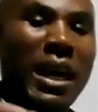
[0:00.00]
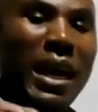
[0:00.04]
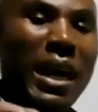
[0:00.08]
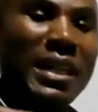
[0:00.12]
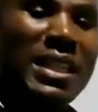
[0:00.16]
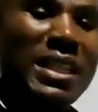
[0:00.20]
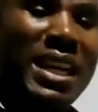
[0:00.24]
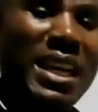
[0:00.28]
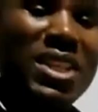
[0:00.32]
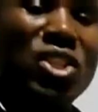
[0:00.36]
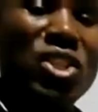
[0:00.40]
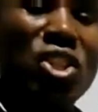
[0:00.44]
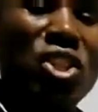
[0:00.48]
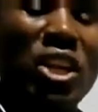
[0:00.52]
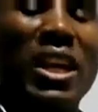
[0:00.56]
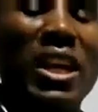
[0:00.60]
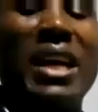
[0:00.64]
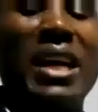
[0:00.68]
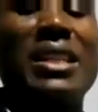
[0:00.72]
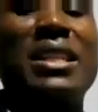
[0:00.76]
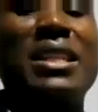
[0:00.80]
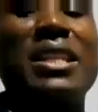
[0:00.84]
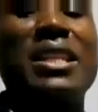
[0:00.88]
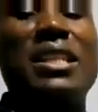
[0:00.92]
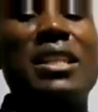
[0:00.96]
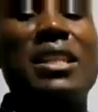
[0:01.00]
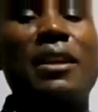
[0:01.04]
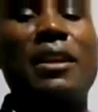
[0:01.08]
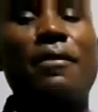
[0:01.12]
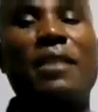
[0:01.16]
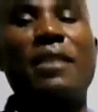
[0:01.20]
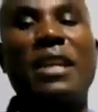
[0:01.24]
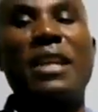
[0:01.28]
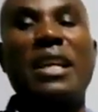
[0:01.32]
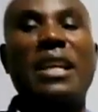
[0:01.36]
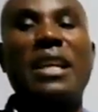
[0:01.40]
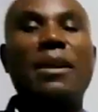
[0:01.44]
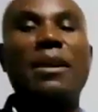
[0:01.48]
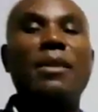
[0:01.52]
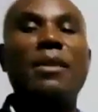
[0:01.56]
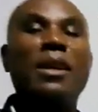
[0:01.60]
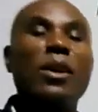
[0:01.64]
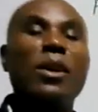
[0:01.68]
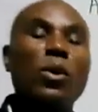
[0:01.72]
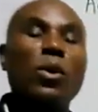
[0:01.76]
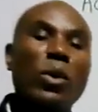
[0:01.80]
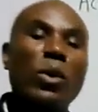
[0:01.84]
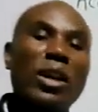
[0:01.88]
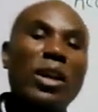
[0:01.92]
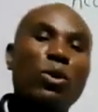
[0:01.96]
I just shared this
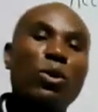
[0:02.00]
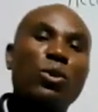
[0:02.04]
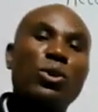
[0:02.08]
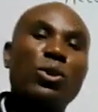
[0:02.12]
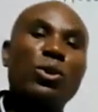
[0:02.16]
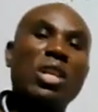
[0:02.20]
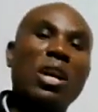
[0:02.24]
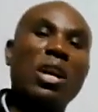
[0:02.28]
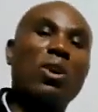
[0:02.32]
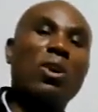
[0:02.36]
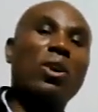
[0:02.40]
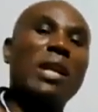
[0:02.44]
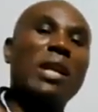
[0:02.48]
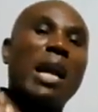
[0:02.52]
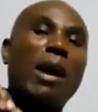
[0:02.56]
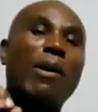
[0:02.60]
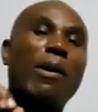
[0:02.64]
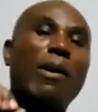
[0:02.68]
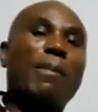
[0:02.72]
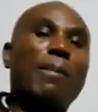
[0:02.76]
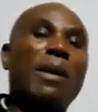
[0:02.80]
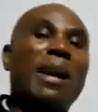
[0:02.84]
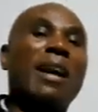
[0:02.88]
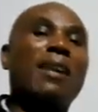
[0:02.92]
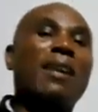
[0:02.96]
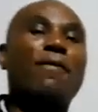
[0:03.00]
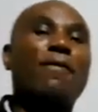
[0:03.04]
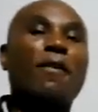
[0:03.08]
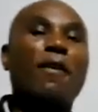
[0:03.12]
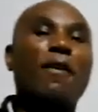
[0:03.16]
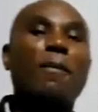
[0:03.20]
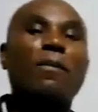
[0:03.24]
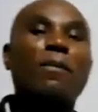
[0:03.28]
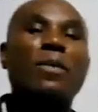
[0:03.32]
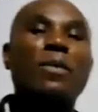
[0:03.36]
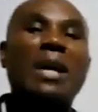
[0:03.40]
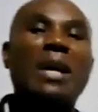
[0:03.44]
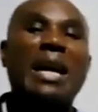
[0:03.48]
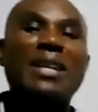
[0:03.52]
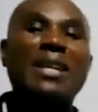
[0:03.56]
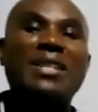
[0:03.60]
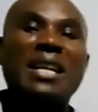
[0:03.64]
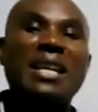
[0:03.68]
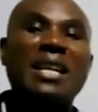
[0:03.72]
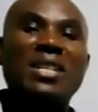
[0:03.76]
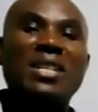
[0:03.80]
evening When you check on our platform, I